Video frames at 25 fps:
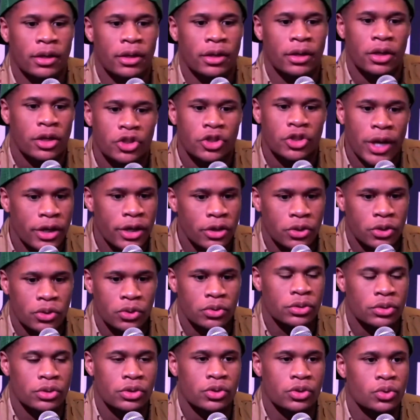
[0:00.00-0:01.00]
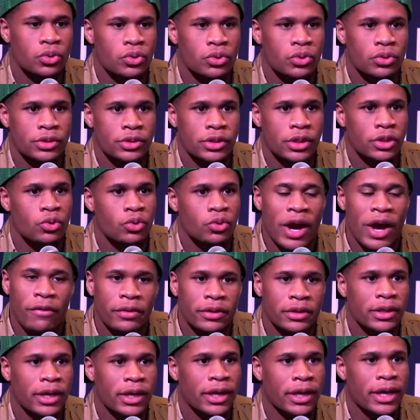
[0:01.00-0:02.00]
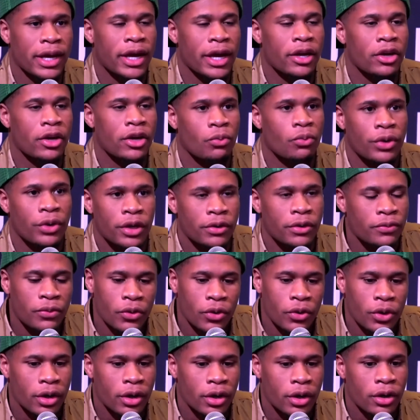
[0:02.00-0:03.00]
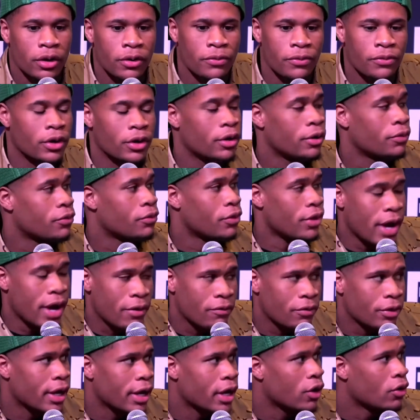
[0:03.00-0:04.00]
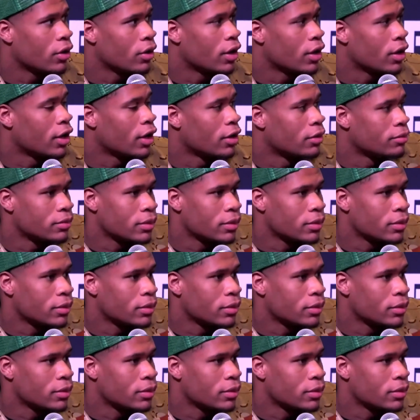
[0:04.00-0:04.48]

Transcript: try to do everything they can and win for forever now.